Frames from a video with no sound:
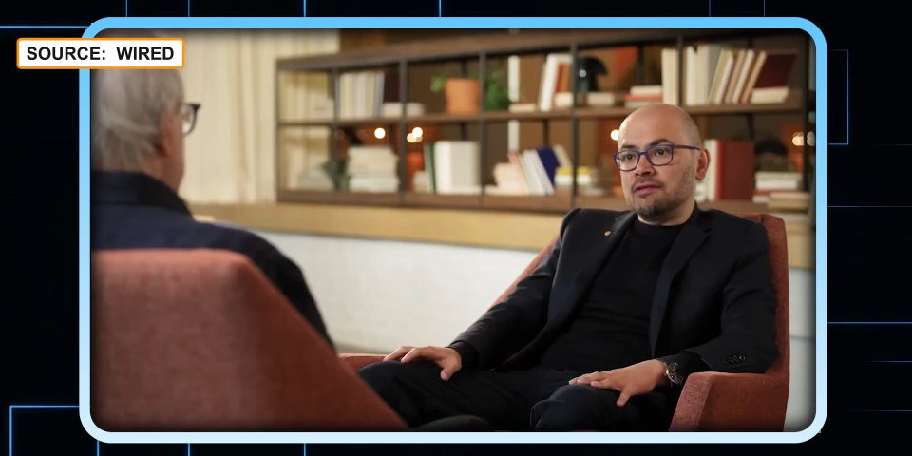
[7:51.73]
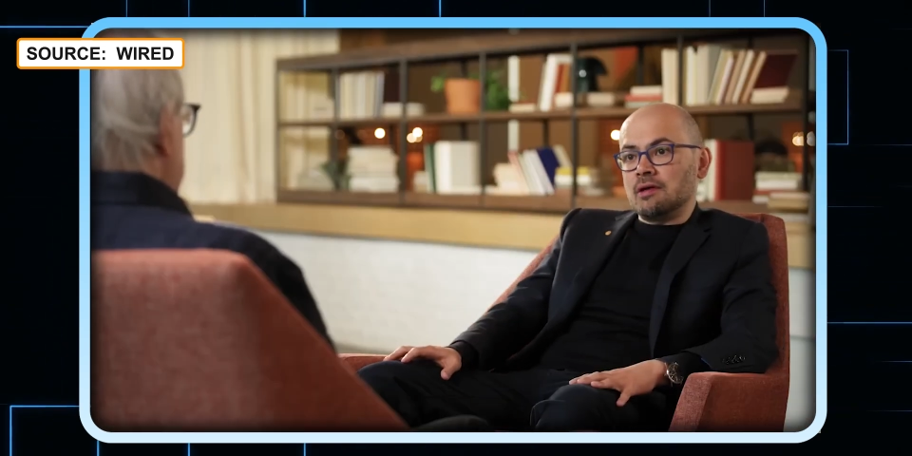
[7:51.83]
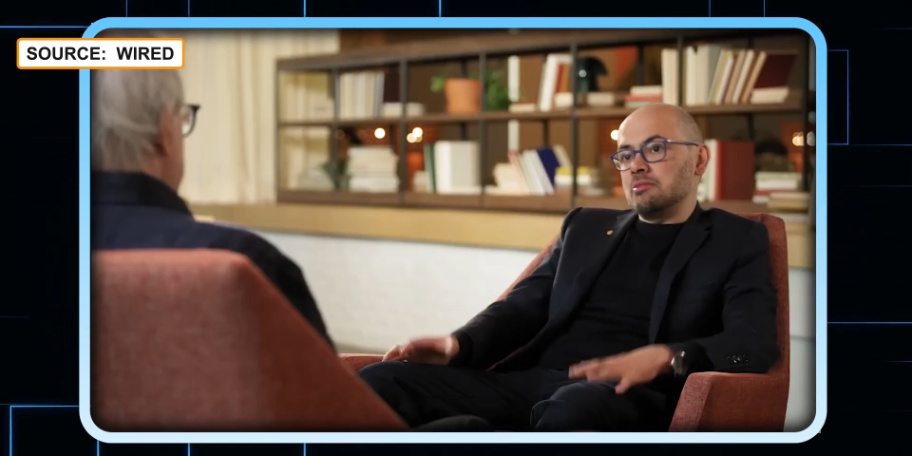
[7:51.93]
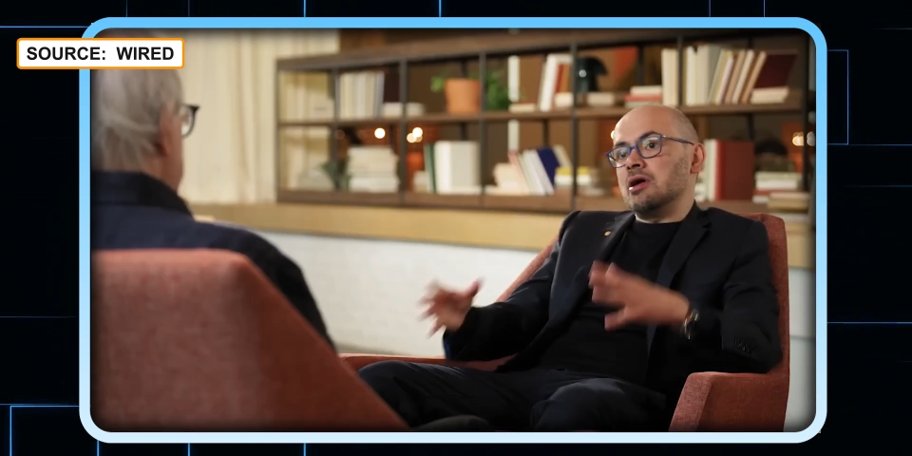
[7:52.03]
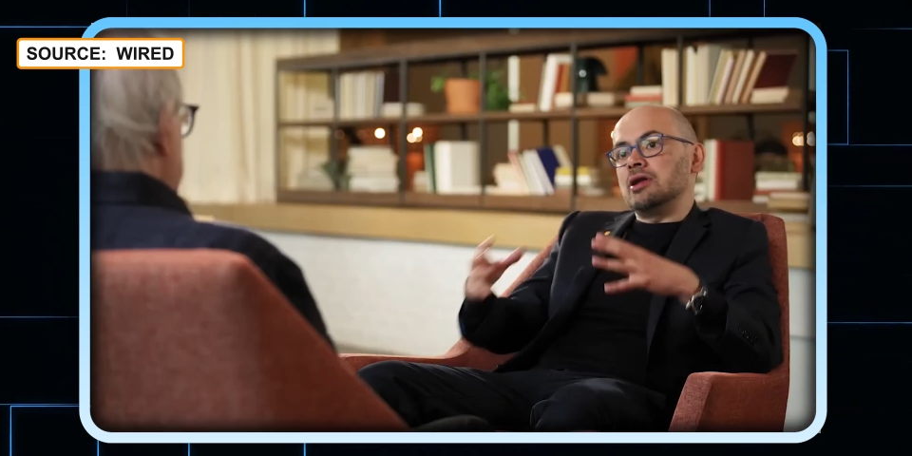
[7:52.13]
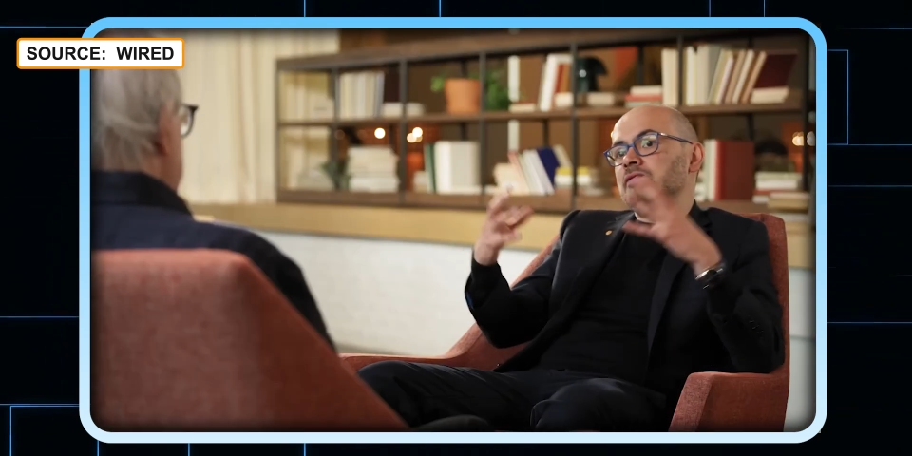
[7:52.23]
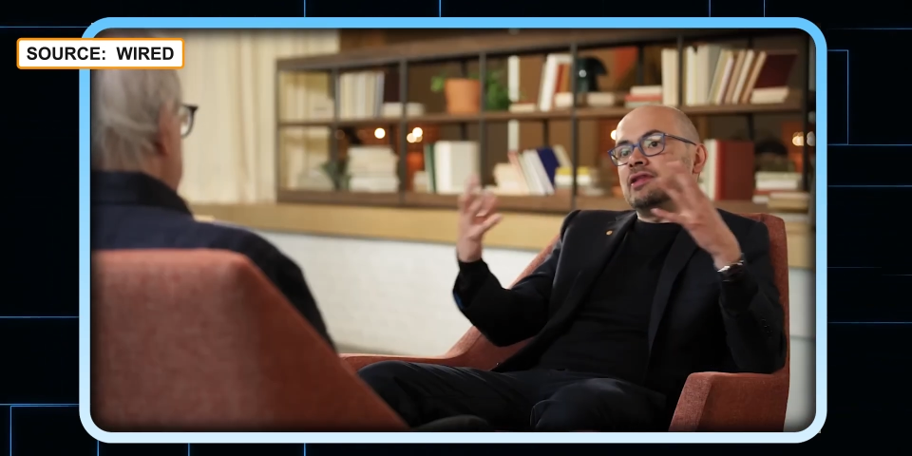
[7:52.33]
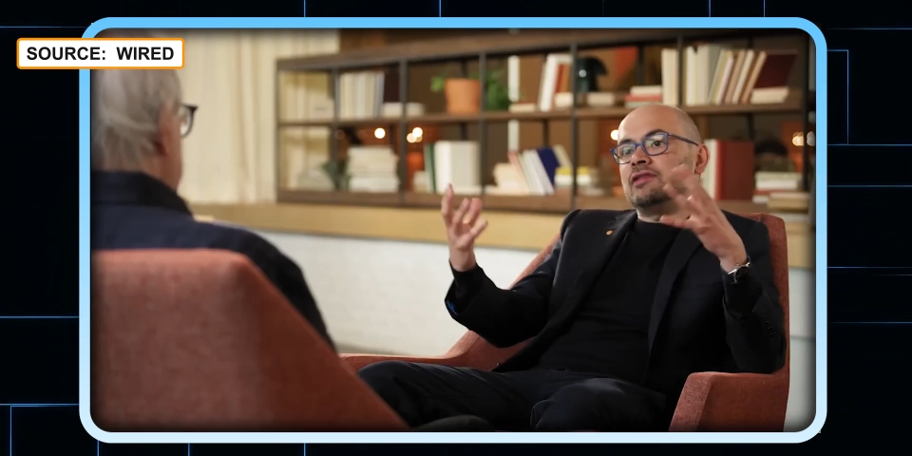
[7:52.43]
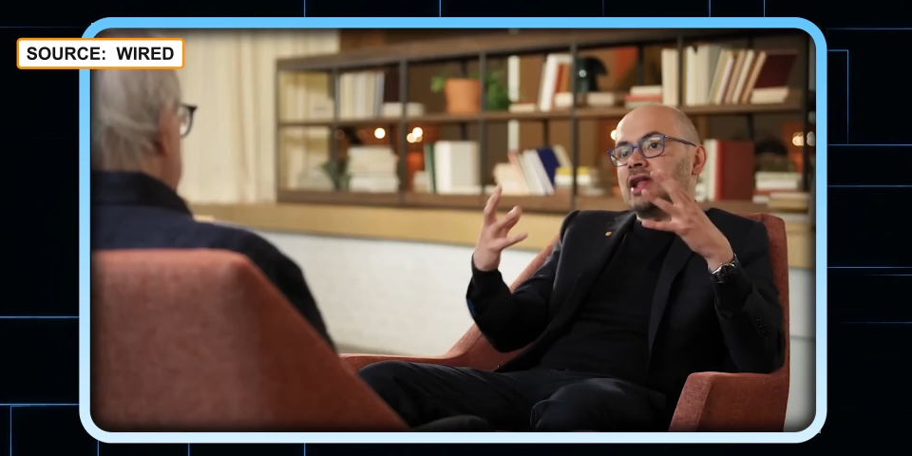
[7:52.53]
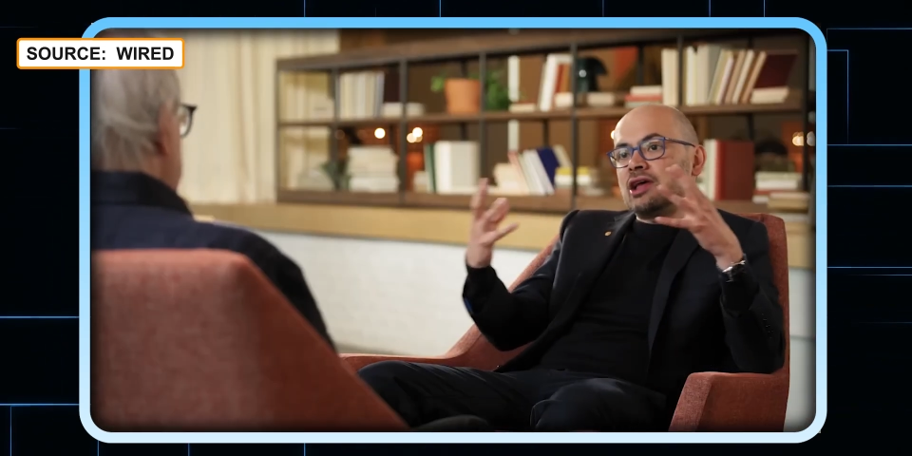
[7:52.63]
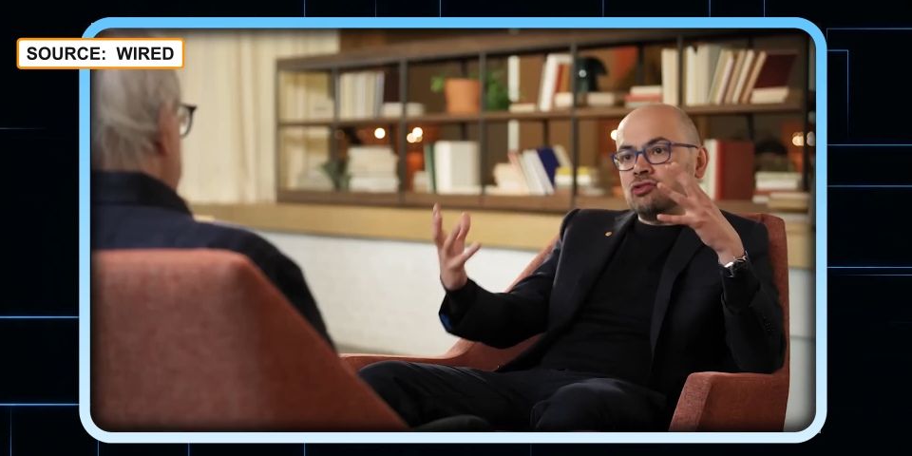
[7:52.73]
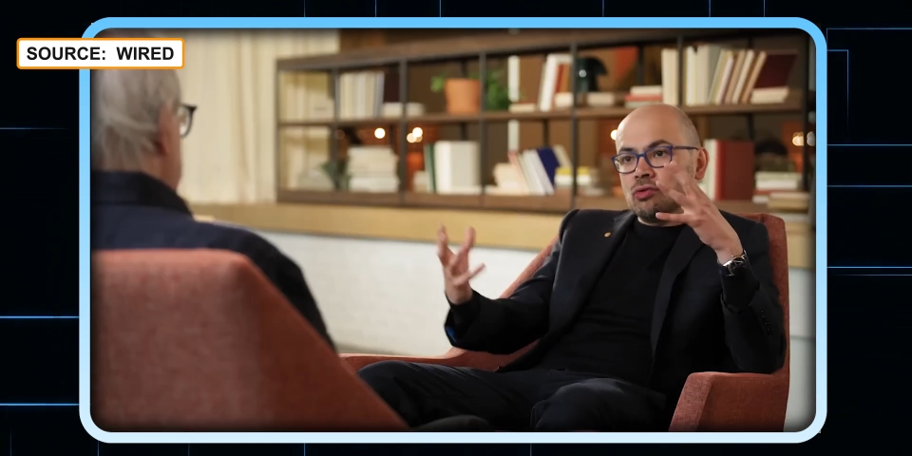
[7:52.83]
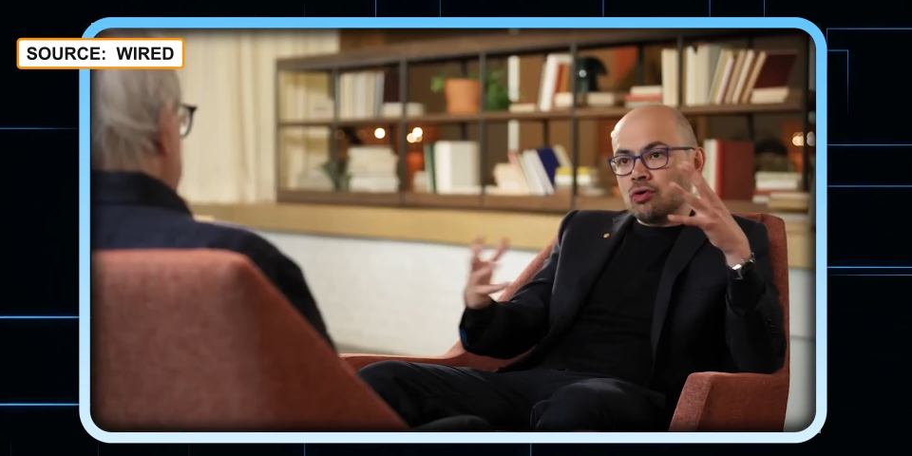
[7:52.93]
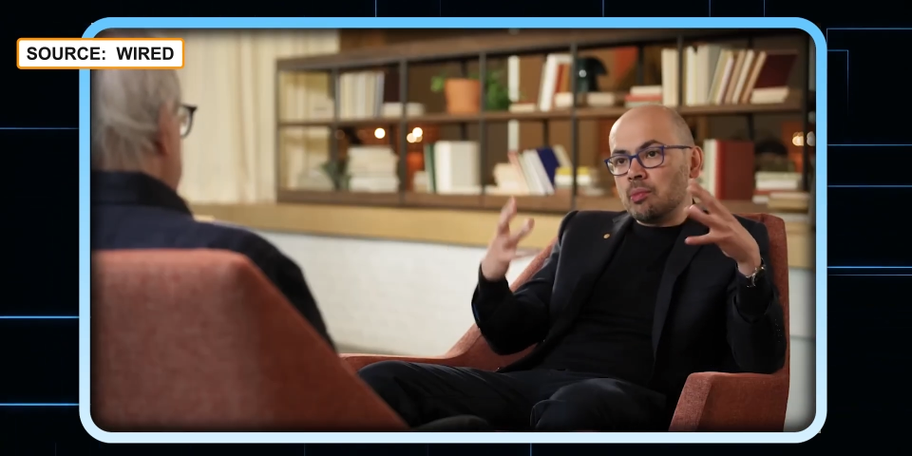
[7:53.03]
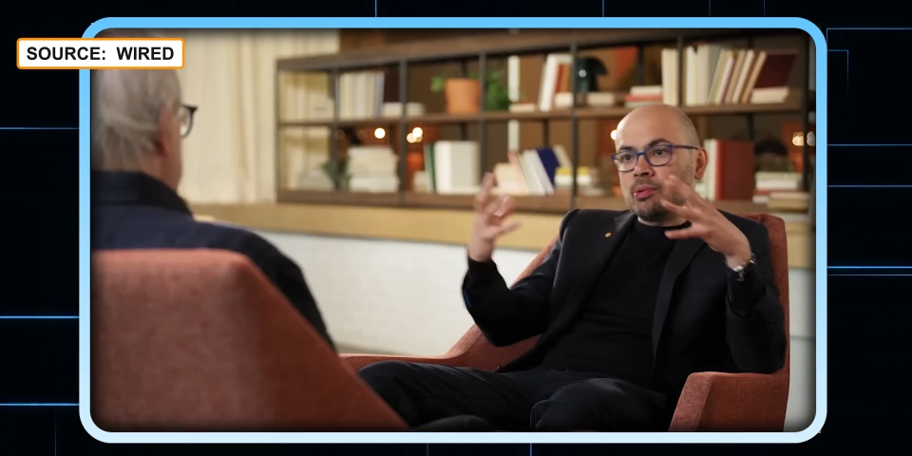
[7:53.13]
is some kind of
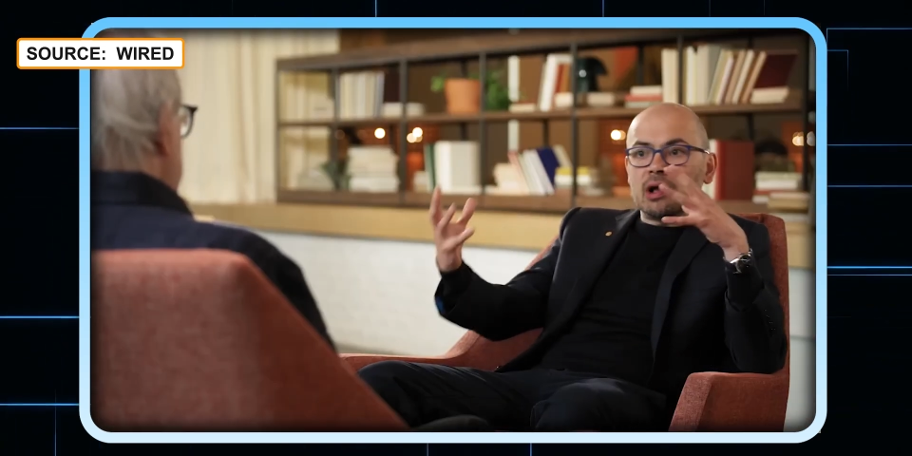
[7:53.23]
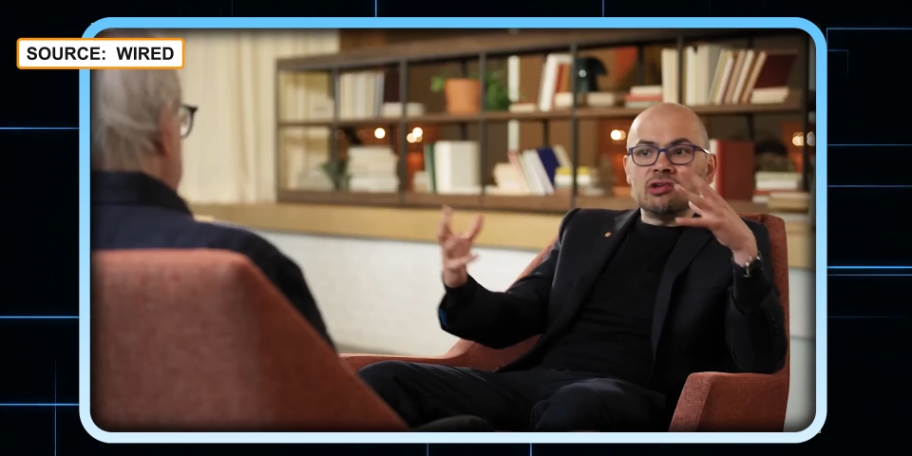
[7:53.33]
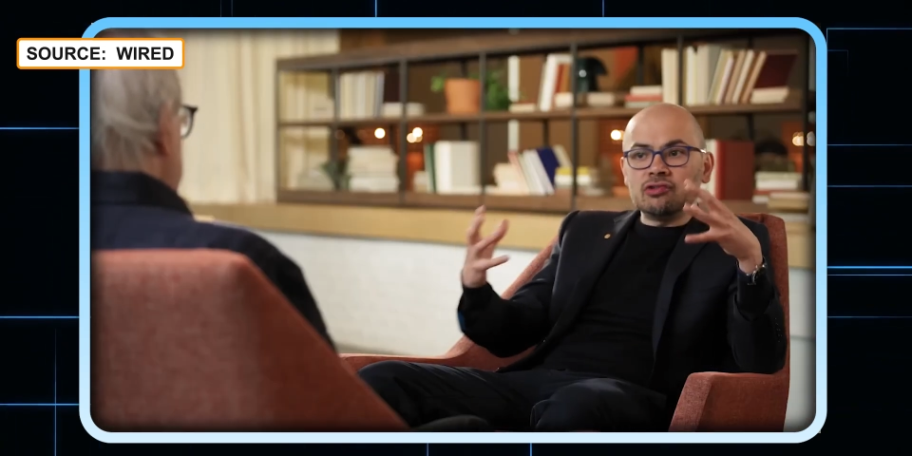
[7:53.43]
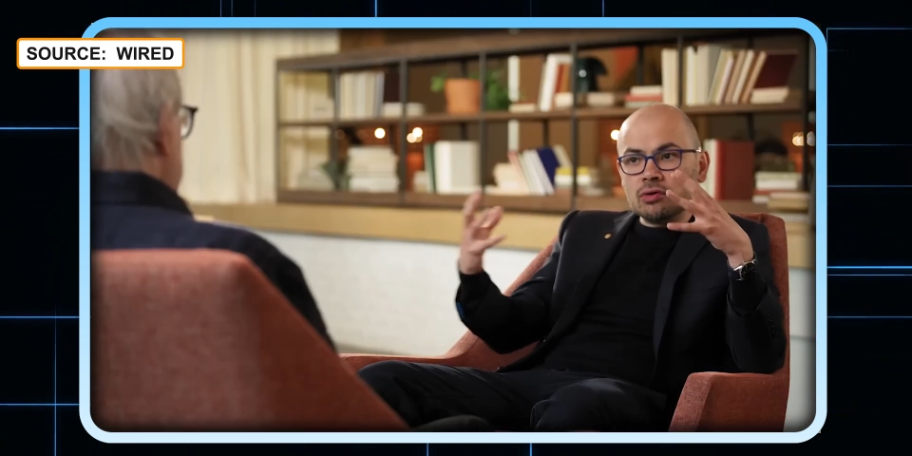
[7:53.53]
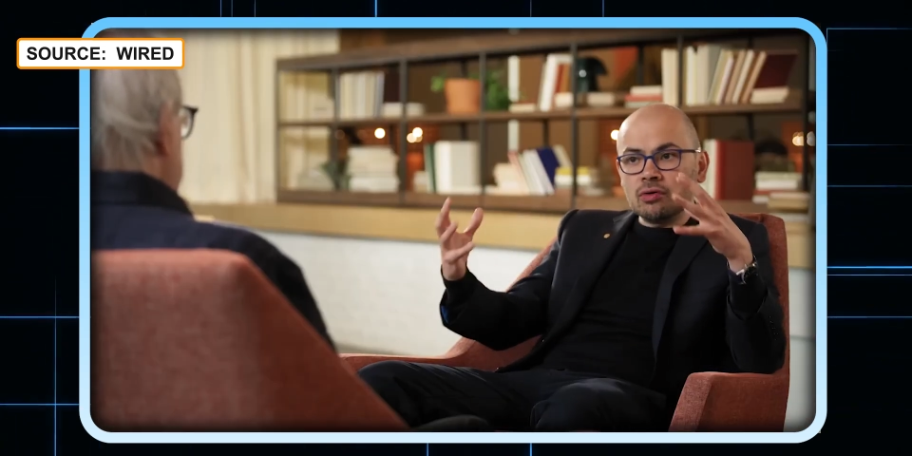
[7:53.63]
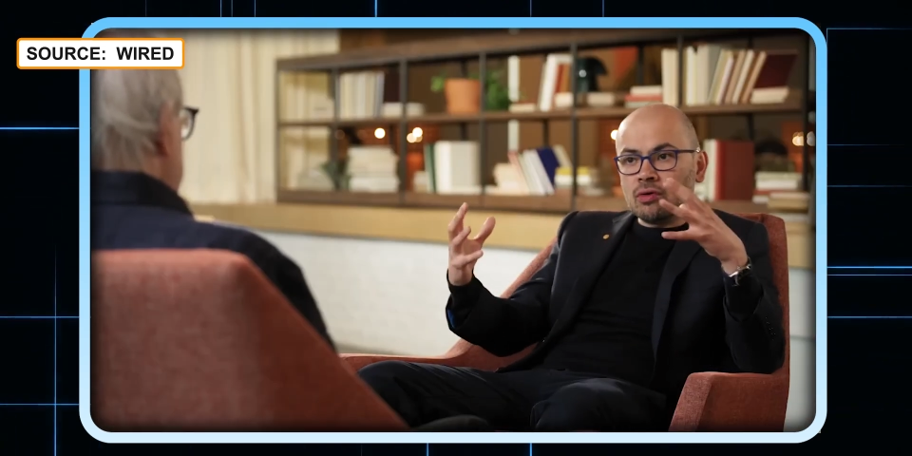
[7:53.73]
international cooperation or,